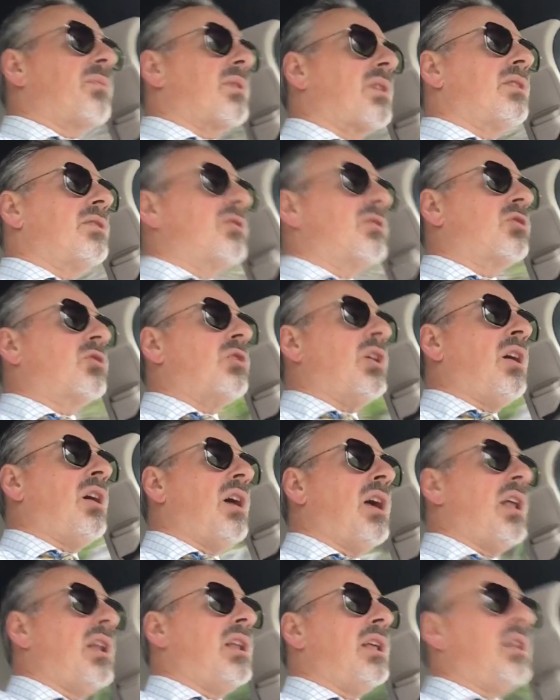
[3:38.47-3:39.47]

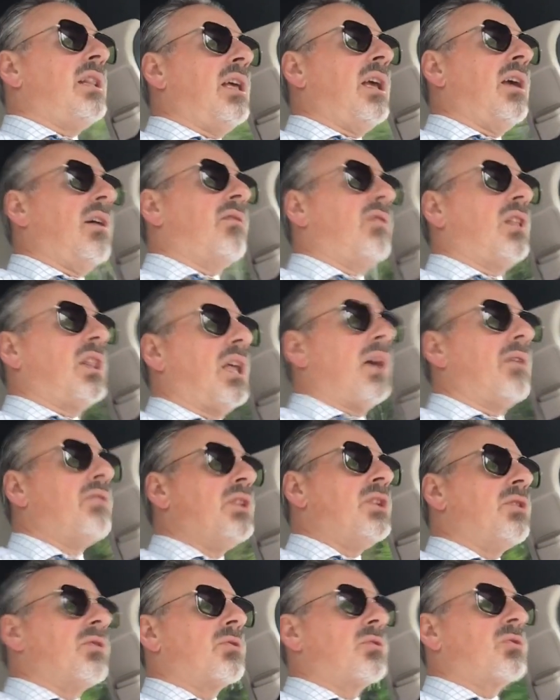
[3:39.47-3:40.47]
sun, and they have
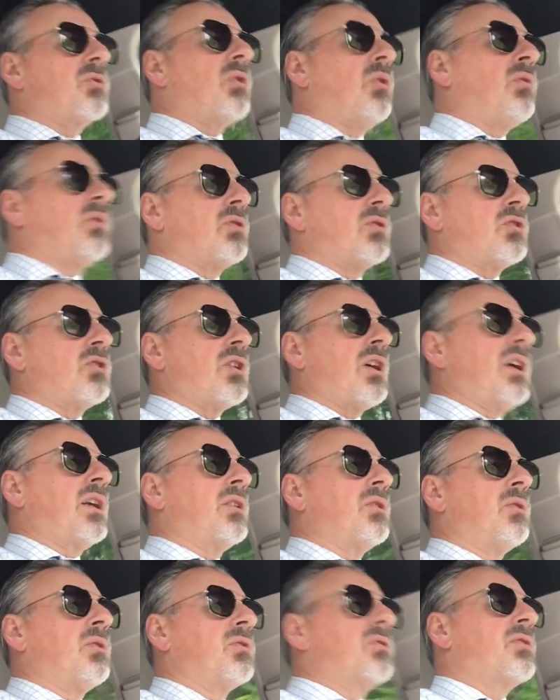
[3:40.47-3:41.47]
11-year solar
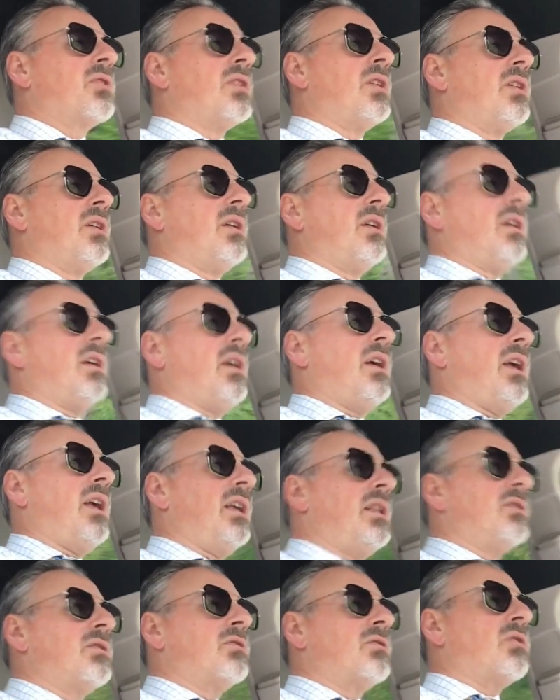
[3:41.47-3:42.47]
cycles.
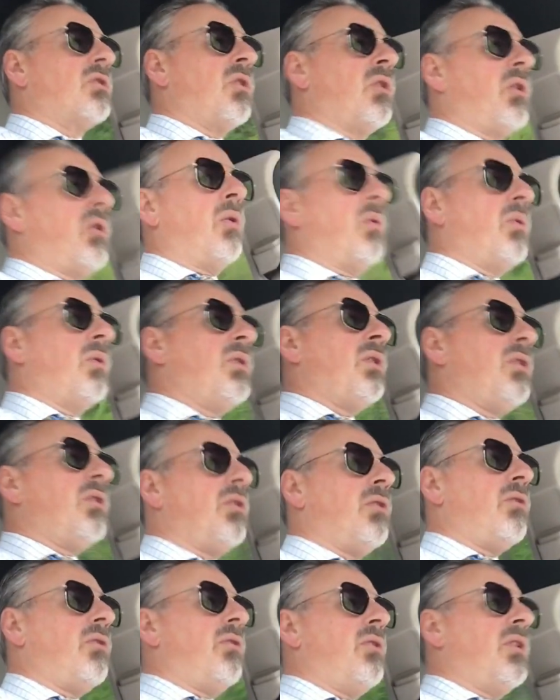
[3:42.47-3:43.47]
And so
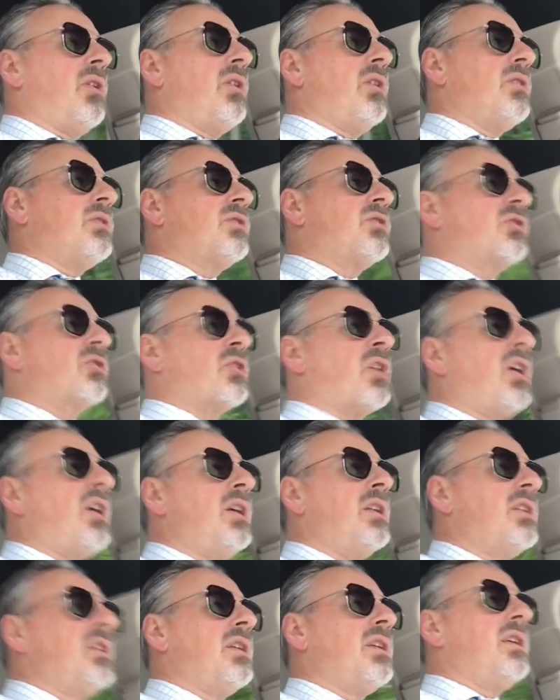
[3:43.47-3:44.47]
the
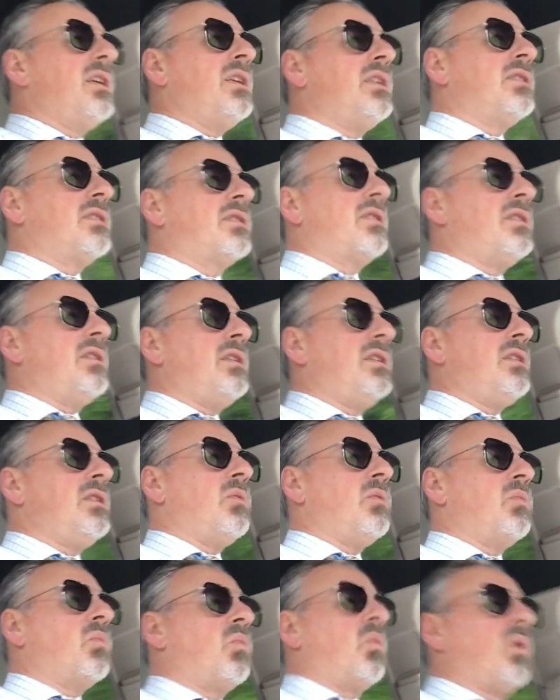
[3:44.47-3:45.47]
sun is the
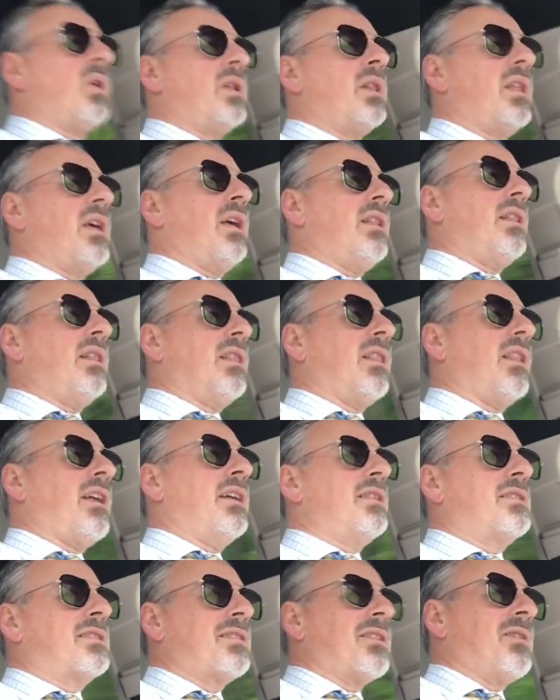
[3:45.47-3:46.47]
one that
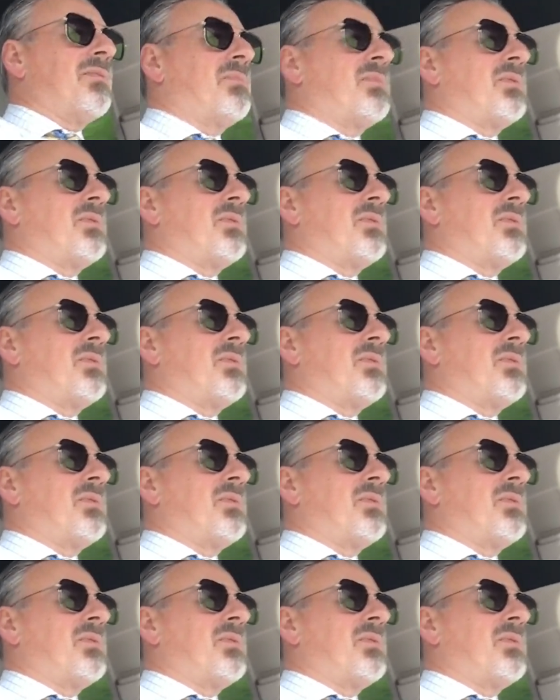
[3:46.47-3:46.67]
lights up